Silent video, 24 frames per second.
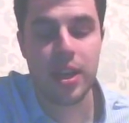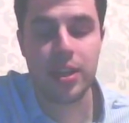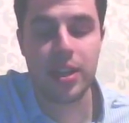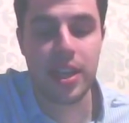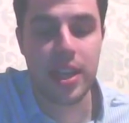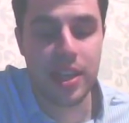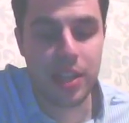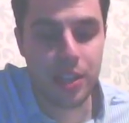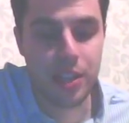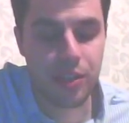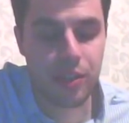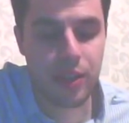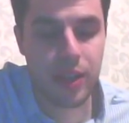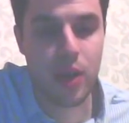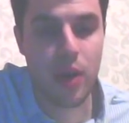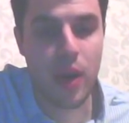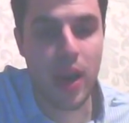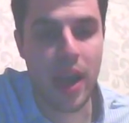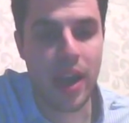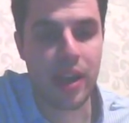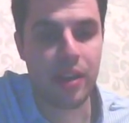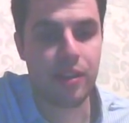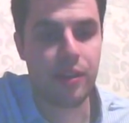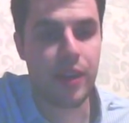The injury
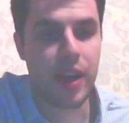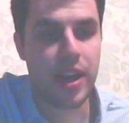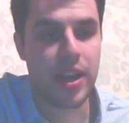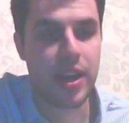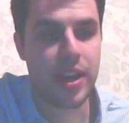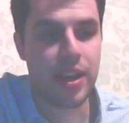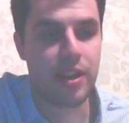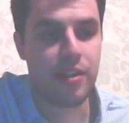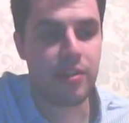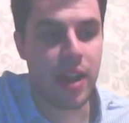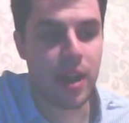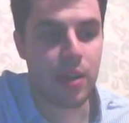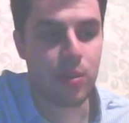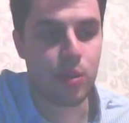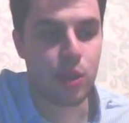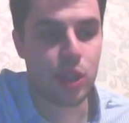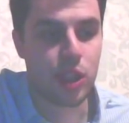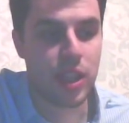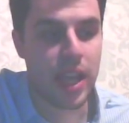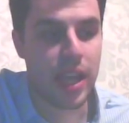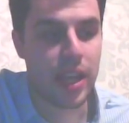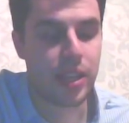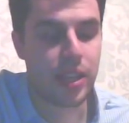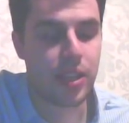got aggravated at round
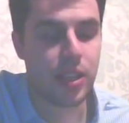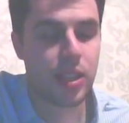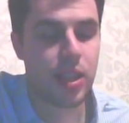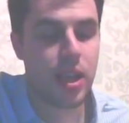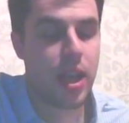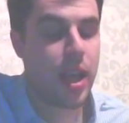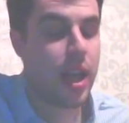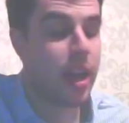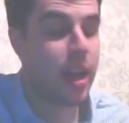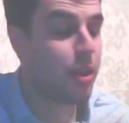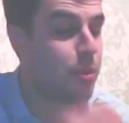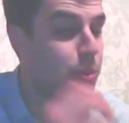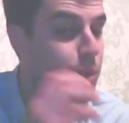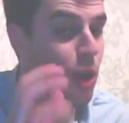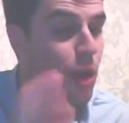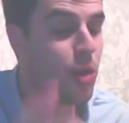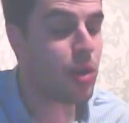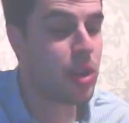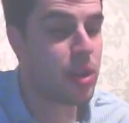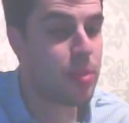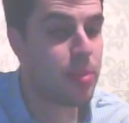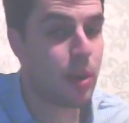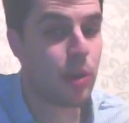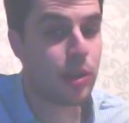six, and it was
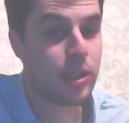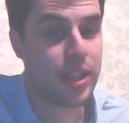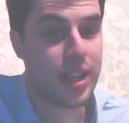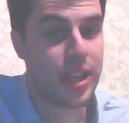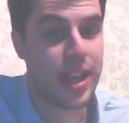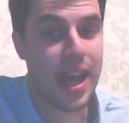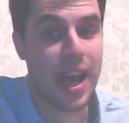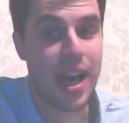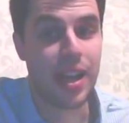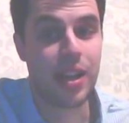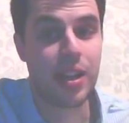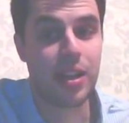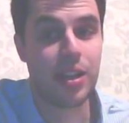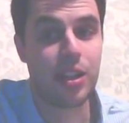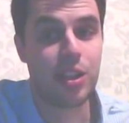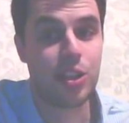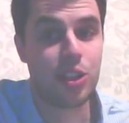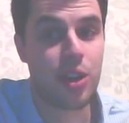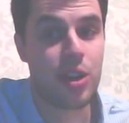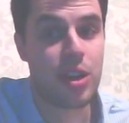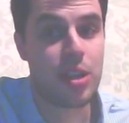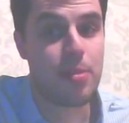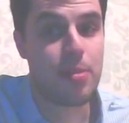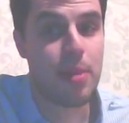only because of that that
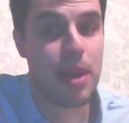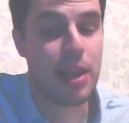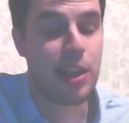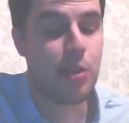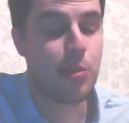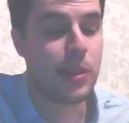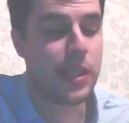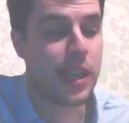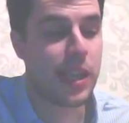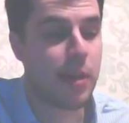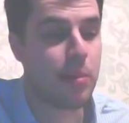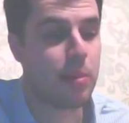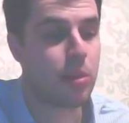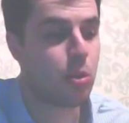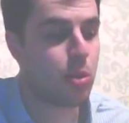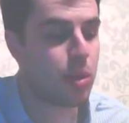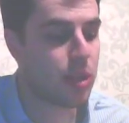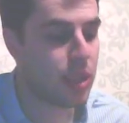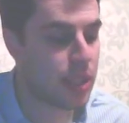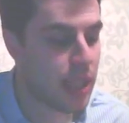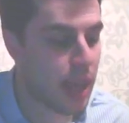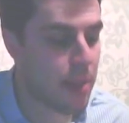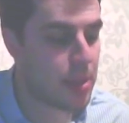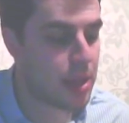Tony Bellew was able to
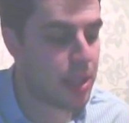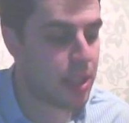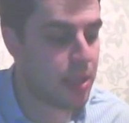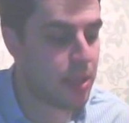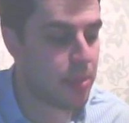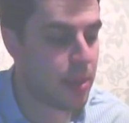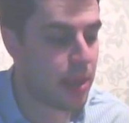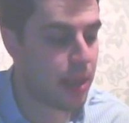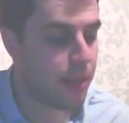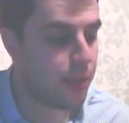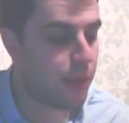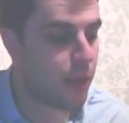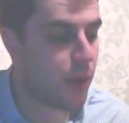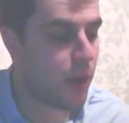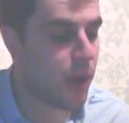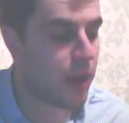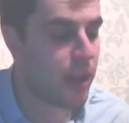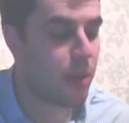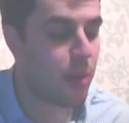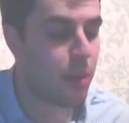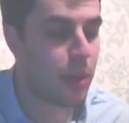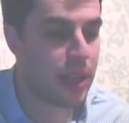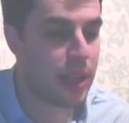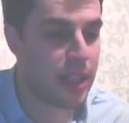establish him in the
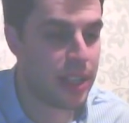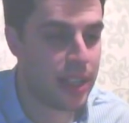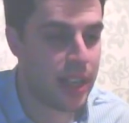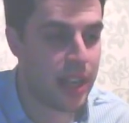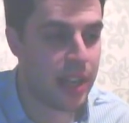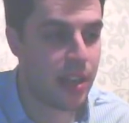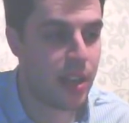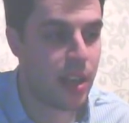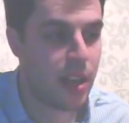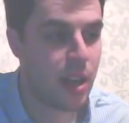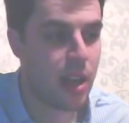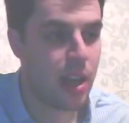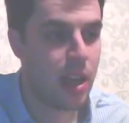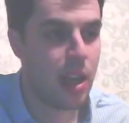fight when he did.